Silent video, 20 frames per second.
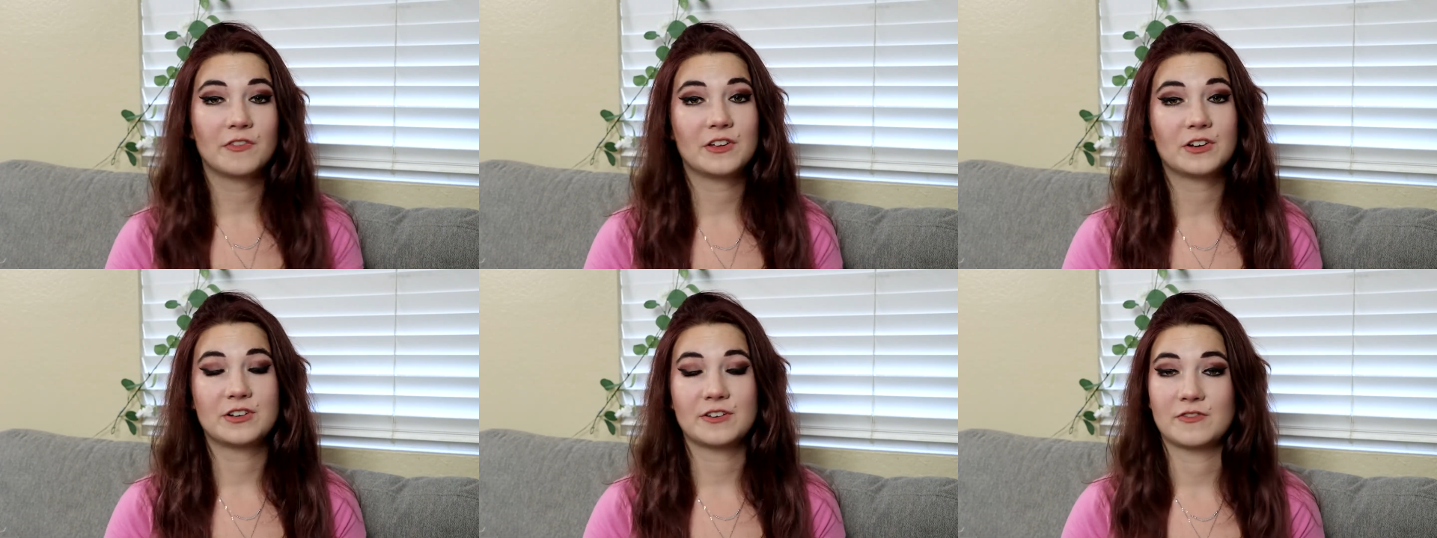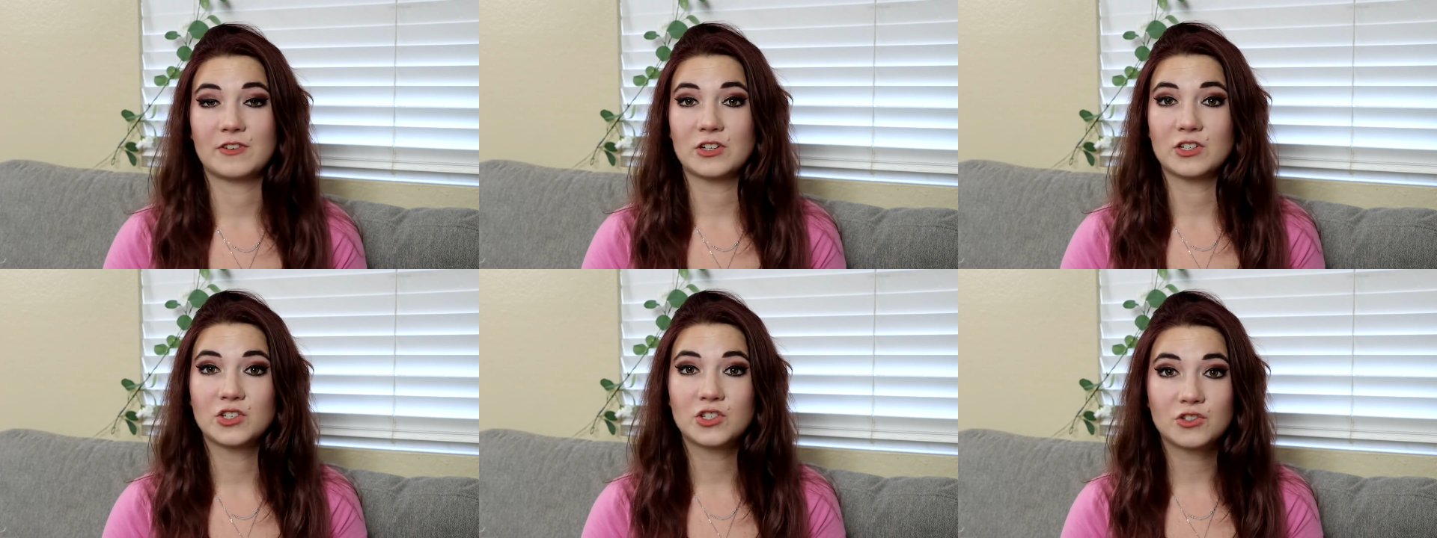their
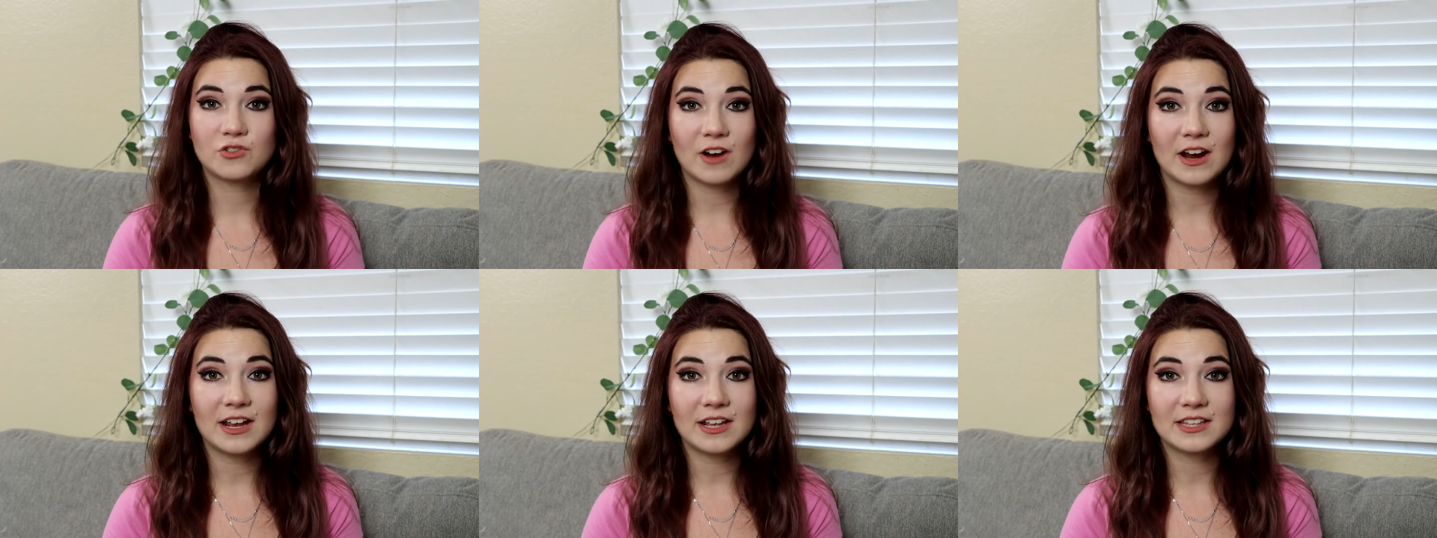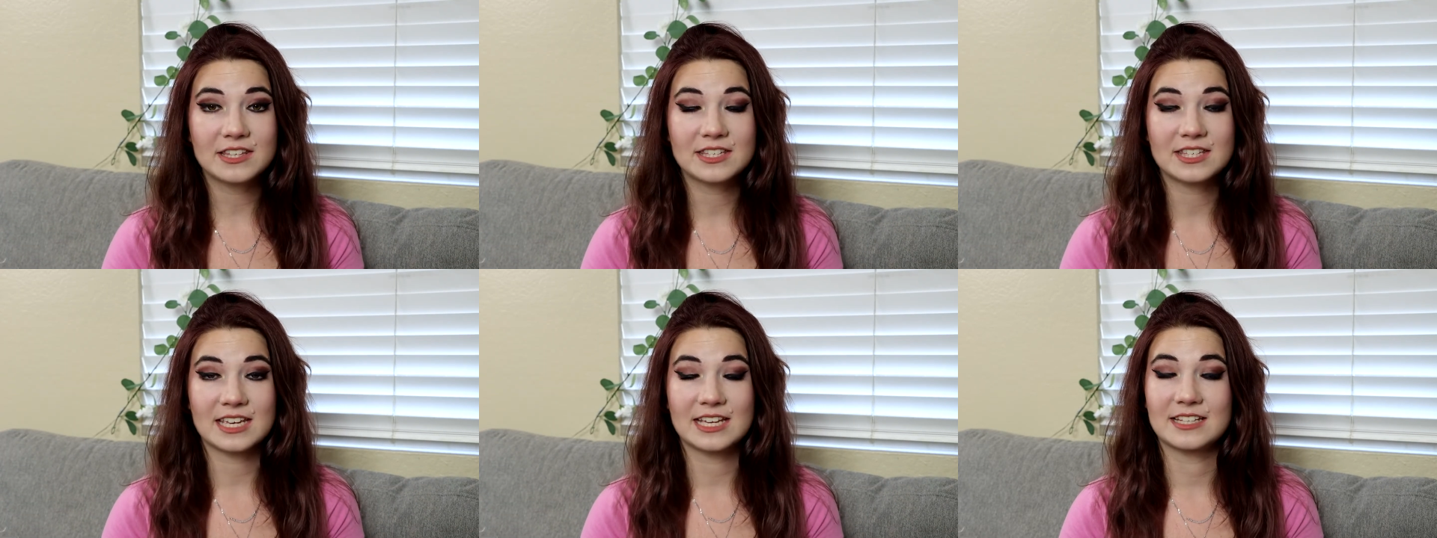different
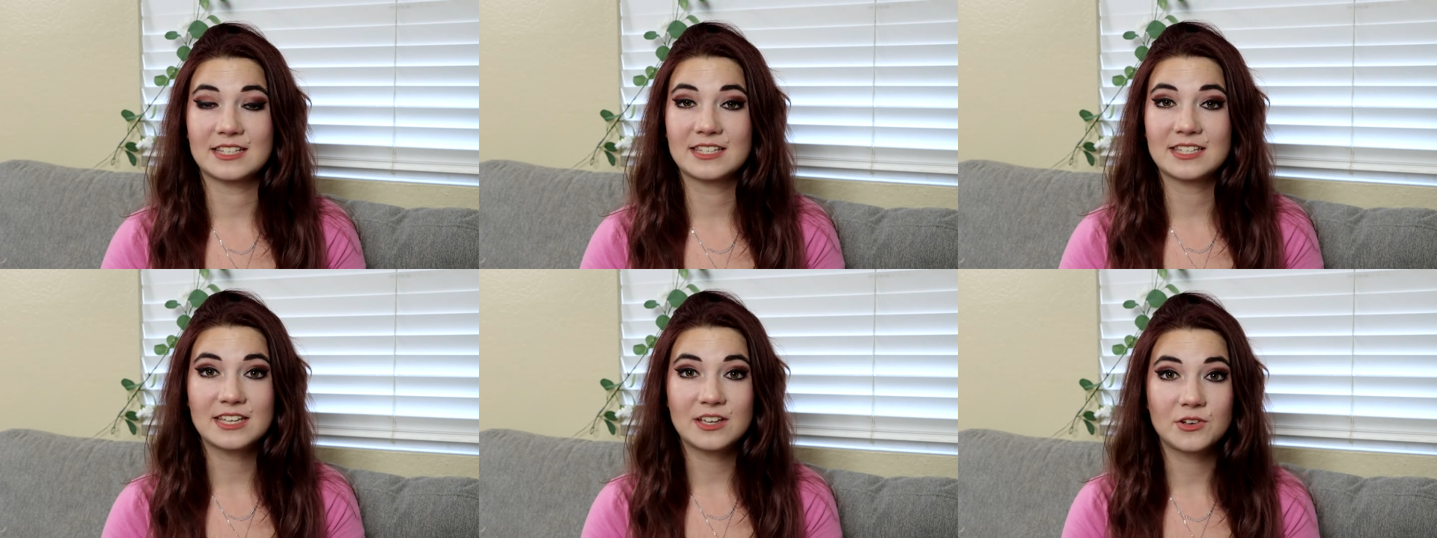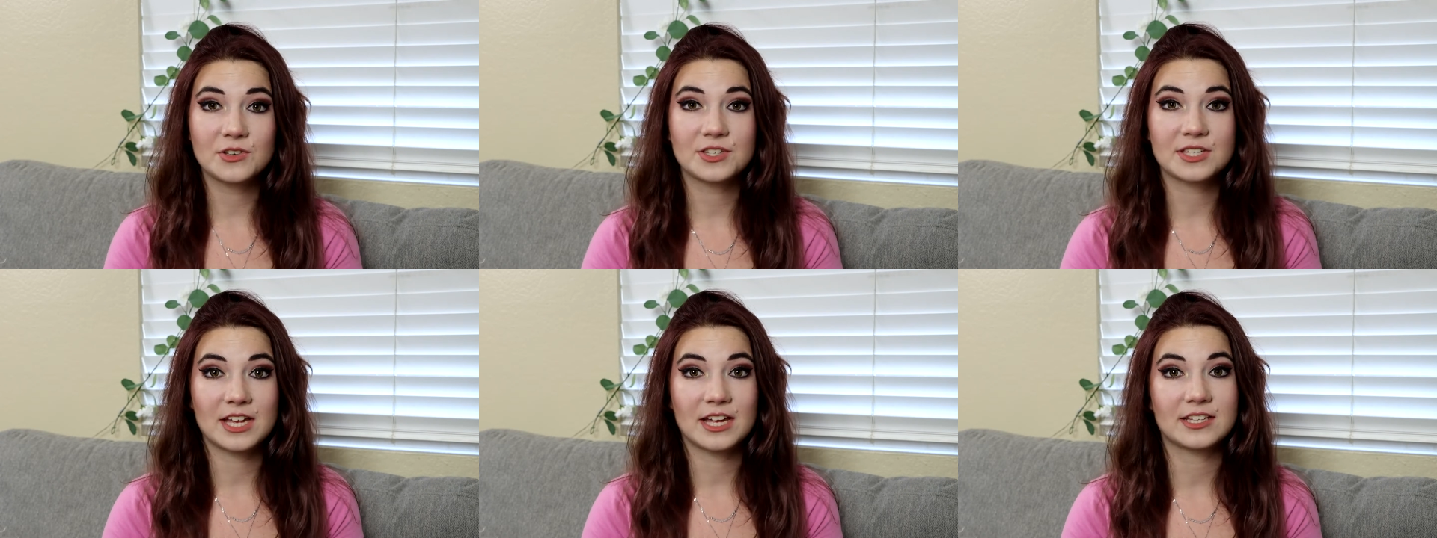strengths and skill
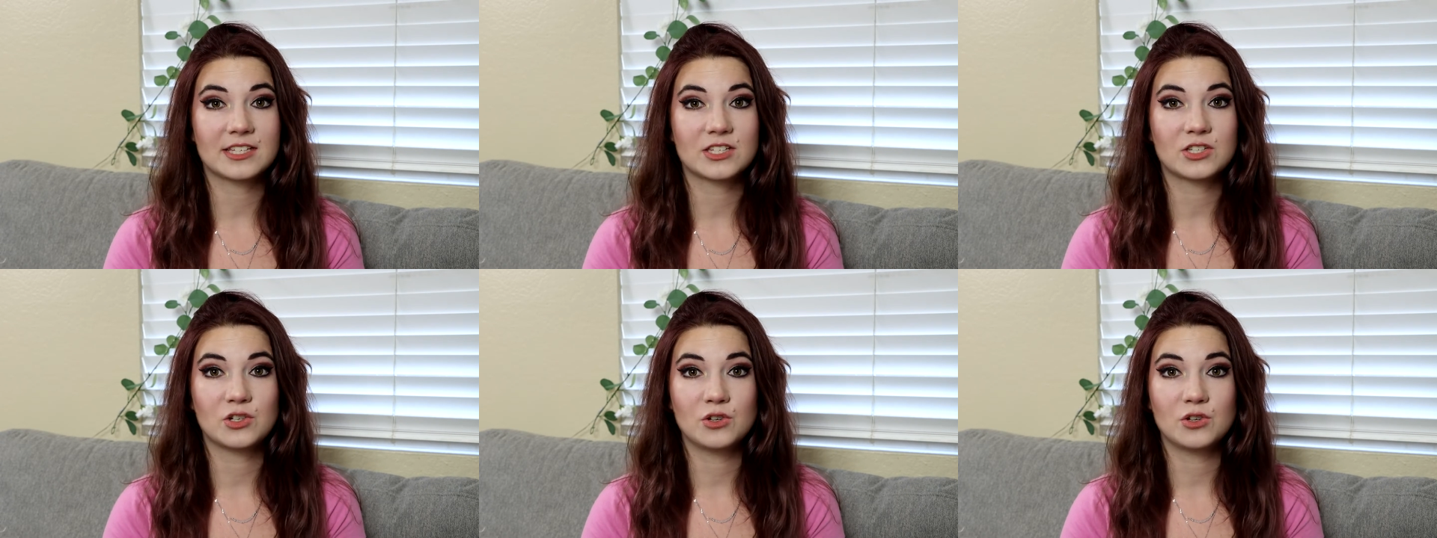sets